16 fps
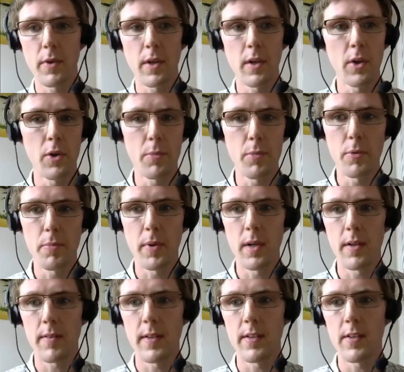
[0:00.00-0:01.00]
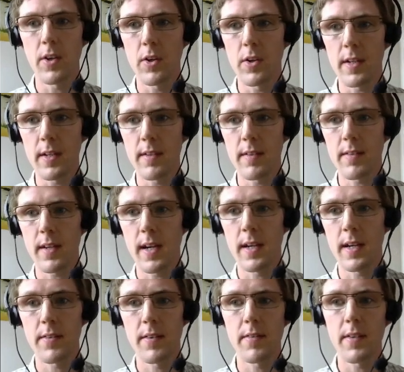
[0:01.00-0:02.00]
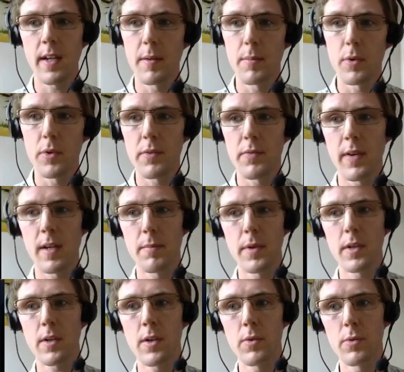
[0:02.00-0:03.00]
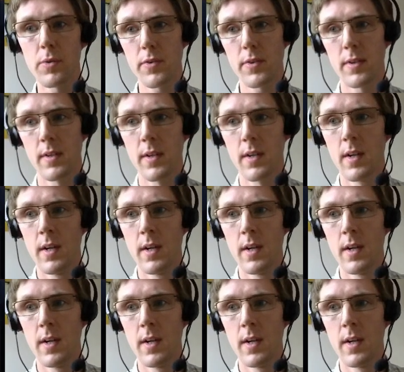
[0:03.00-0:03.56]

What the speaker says: for global policy targets and sustainable development goals.